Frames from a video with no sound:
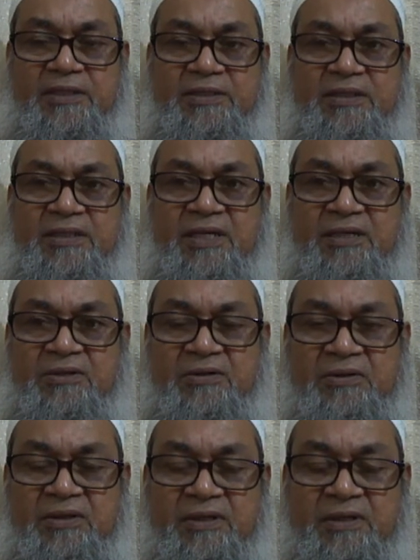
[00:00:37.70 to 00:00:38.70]
They are
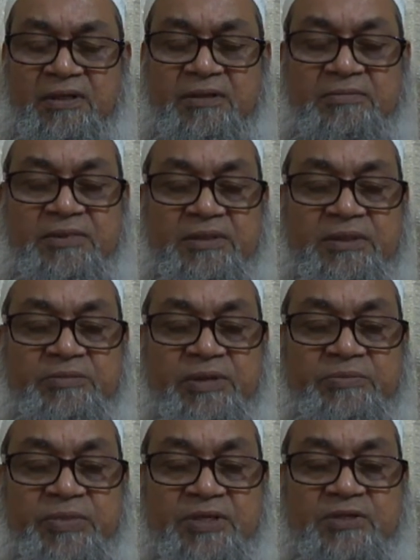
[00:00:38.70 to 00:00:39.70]
the
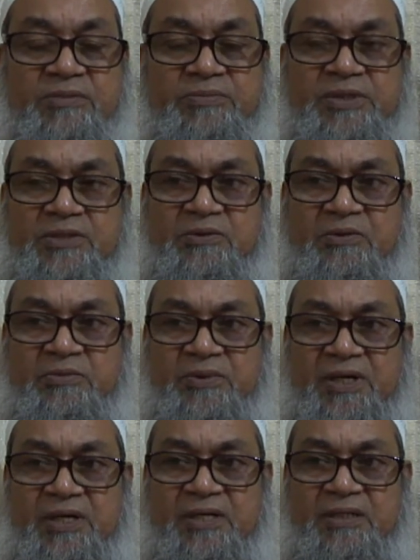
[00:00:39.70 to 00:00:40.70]
members of this group
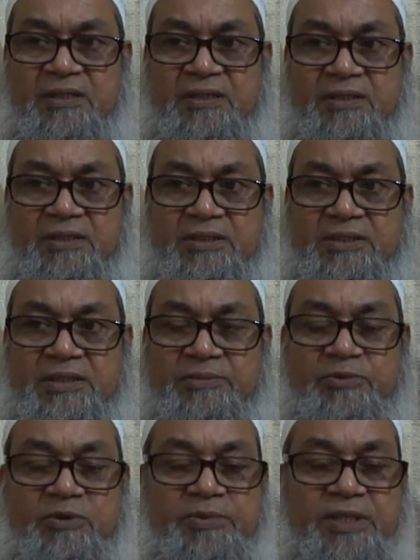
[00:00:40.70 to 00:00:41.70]
are
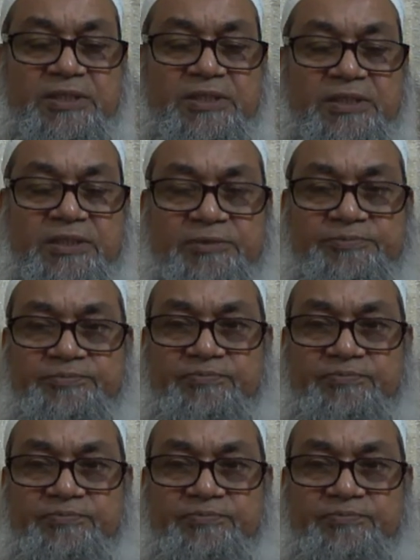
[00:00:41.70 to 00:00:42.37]
streptomycin,